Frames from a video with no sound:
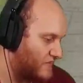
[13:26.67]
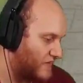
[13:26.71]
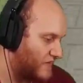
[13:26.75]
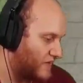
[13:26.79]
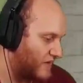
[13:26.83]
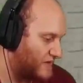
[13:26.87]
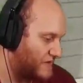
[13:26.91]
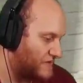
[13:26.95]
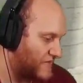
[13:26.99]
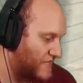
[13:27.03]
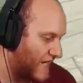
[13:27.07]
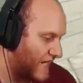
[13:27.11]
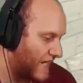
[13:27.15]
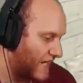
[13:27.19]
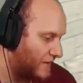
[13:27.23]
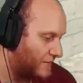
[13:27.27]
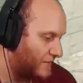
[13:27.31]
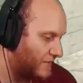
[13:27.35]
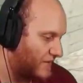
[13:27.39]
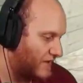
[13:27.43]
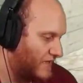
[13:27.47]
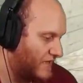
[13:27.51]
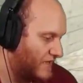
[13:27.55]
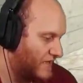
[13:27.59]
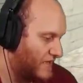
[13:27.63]
top,
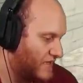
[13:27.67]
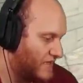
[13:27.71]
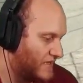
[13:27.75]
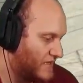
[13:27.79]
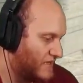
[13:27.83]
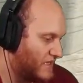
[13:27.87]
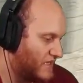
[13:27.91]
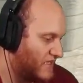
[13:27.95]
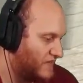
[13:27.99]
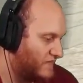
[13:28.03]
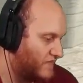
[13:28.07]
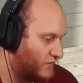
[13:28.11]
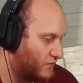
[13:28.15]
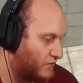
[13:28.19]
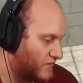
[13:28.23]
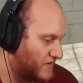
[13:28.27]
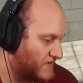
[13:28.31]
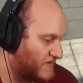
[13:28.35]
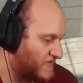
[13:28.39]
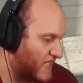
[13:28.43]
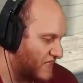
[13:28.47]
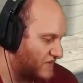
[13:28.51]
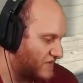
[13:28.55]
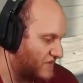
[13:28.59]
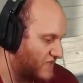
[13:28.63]
and if you were
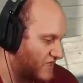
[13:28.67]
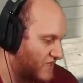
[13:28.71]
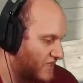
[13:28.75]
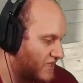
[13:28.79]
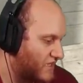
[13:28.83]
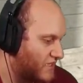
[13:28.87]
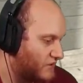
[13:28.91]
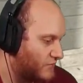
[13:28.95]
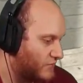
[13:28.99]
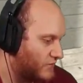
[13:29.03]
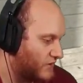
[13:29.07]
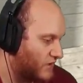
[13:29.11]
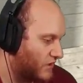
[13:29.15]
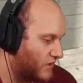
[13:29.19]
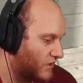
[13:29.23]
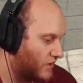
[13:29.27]
sounding, you would have heard